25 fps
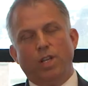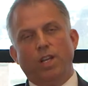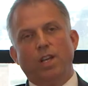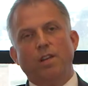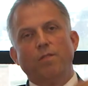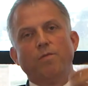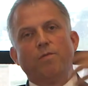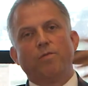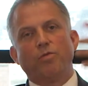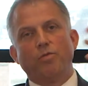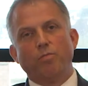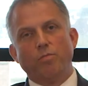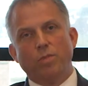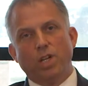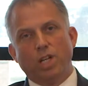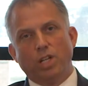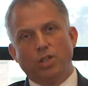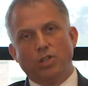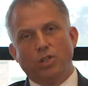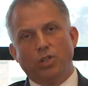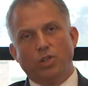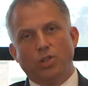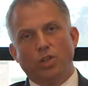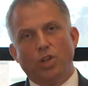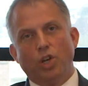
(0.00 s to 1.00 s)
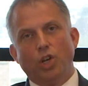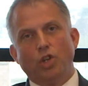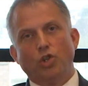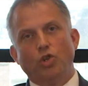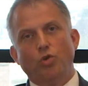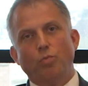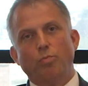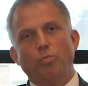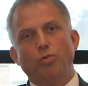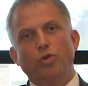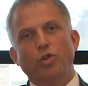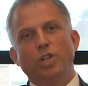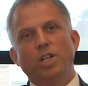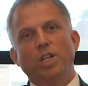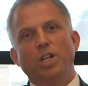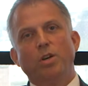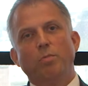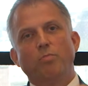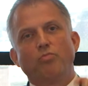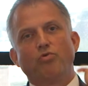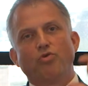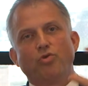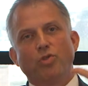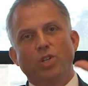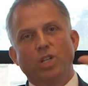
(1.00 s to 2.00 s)
information to put in a
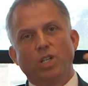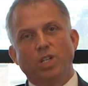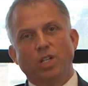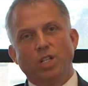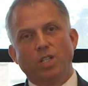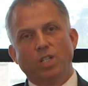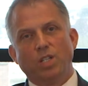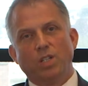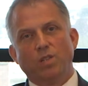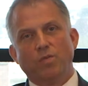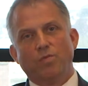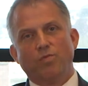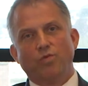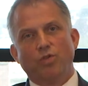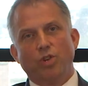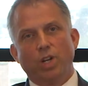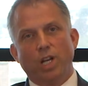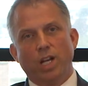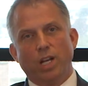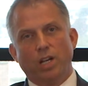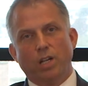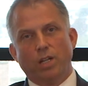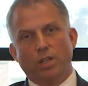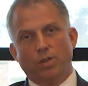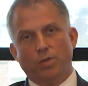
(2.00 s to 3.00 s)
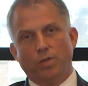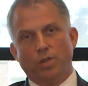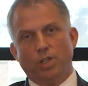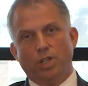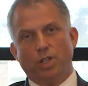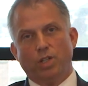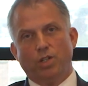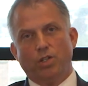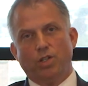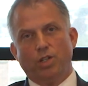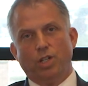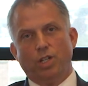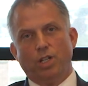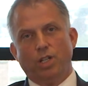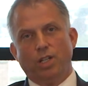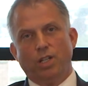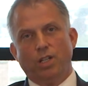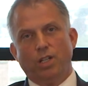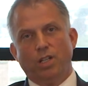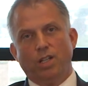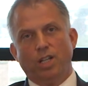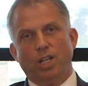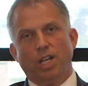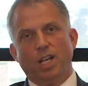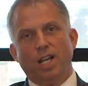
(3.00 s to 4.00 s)
price for air conditioning.
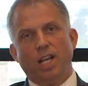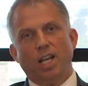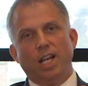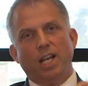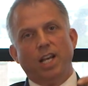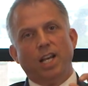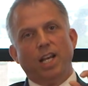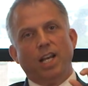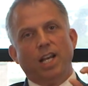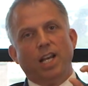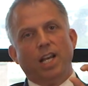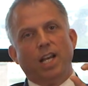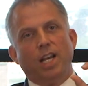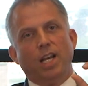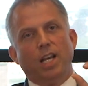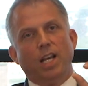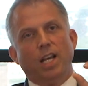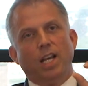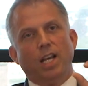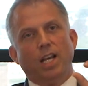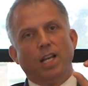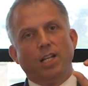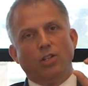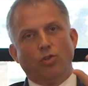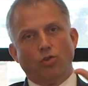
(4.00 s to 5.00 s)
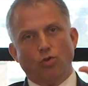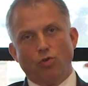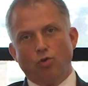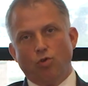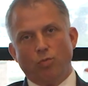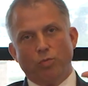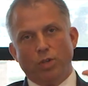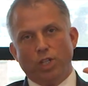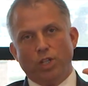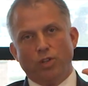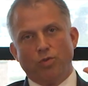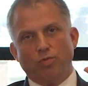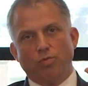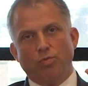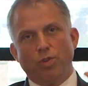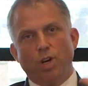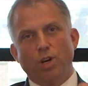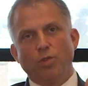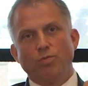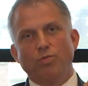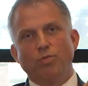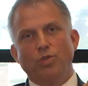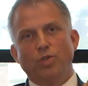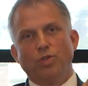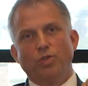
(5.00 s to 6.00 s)
It's normally a
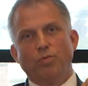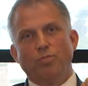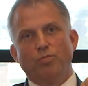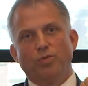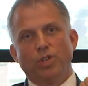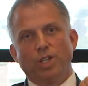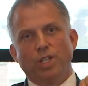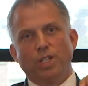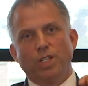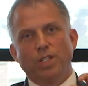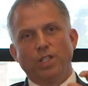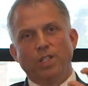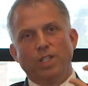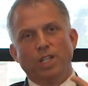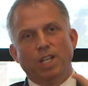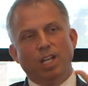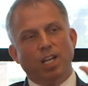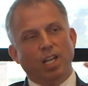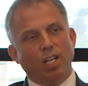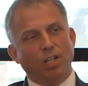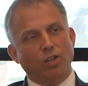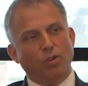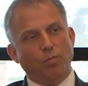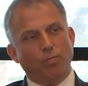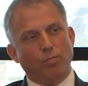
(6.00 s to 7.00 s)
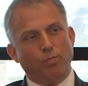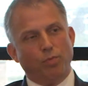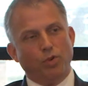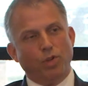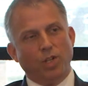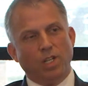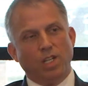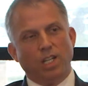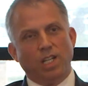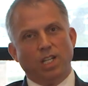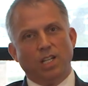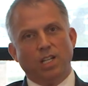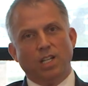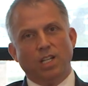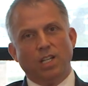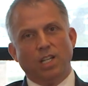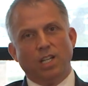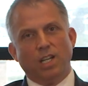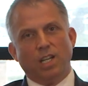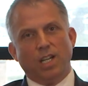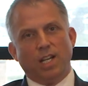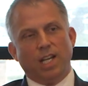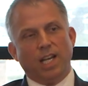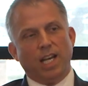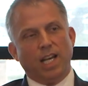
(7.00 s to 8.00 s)
rounded price, and you put it in,
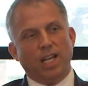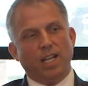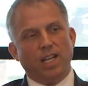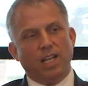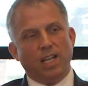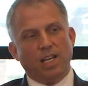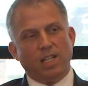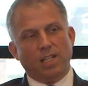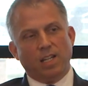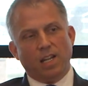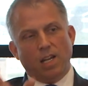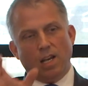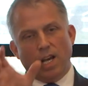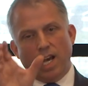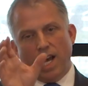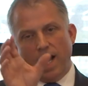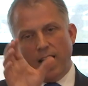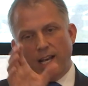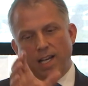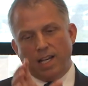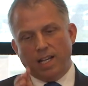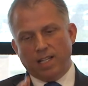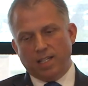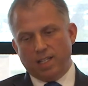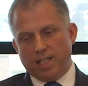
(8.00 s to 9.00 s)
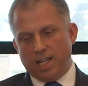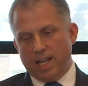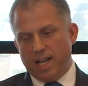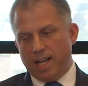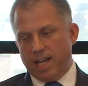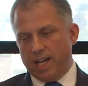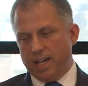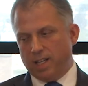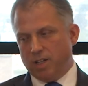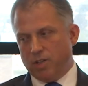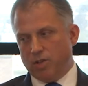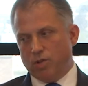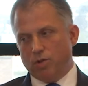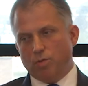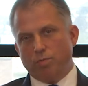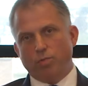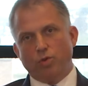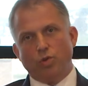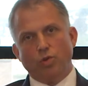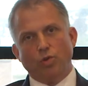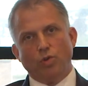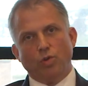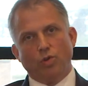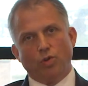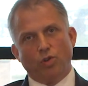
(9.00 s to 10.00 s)
and that is added up
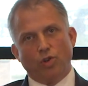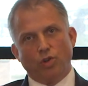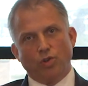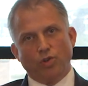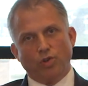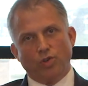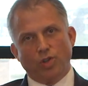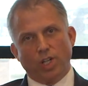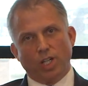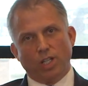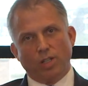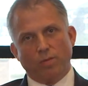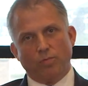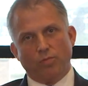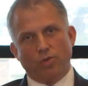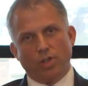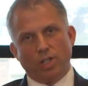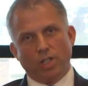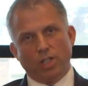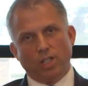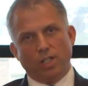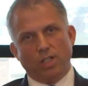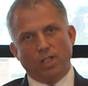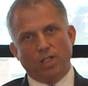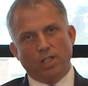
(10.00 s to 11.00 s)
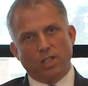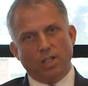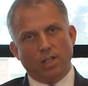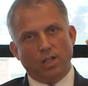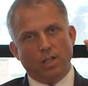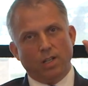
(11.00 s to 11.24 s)
to your contract price.